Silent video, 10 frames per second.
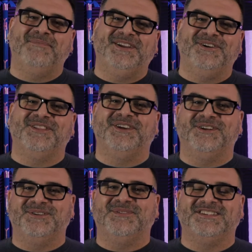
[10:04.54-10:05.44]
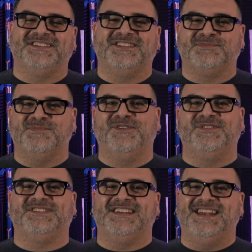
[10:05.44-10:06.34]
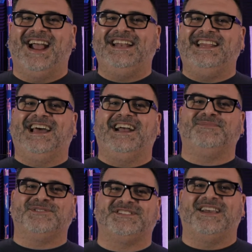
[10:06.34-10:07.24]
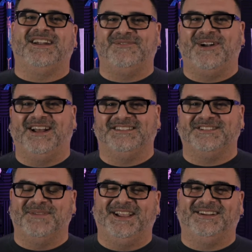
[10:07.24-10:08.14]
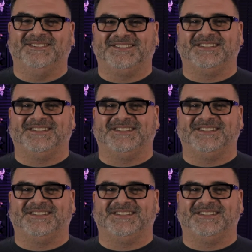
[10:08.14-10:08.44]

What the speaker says: mean, you're the only reason this movie's a 99% on Rotten Tomatoes,